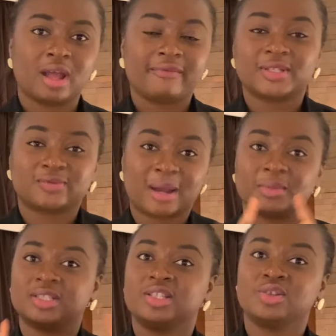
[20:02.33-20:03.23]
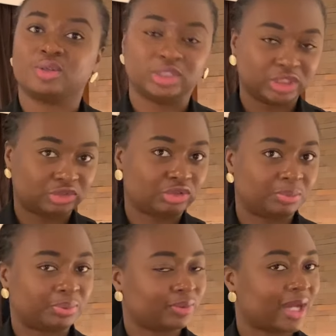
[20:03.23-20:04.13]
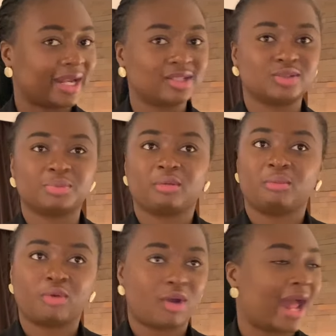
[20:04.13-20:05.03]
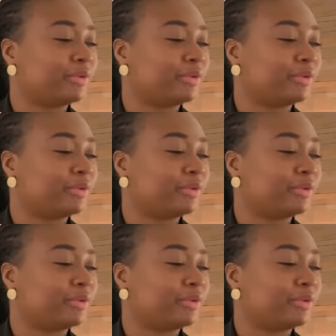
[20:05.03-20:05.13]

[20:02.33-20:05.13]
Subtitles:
First of all, I'm the senior on this trip. I need to be more. I